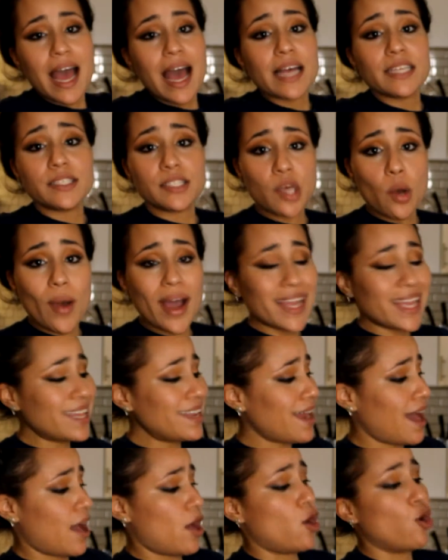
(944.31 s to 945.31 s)
So I
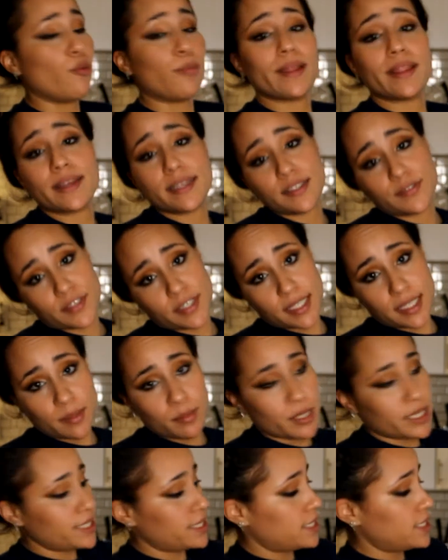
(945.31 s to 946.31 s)
cannot open this for
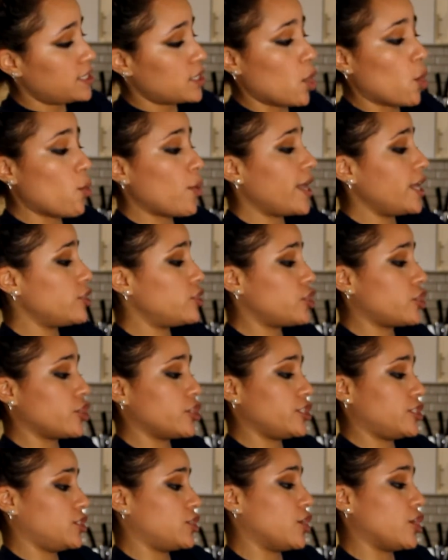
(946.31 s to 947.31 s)
some reason, so we're
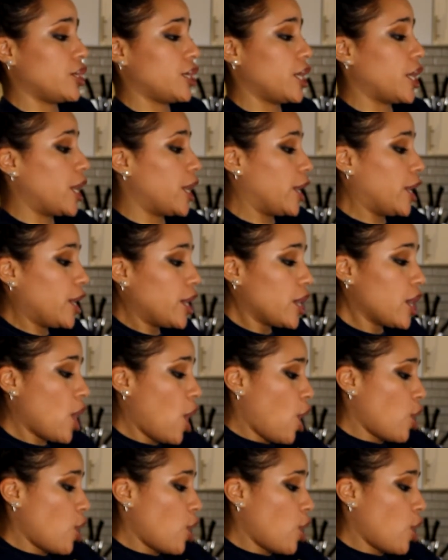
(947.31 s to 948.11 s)
just gonna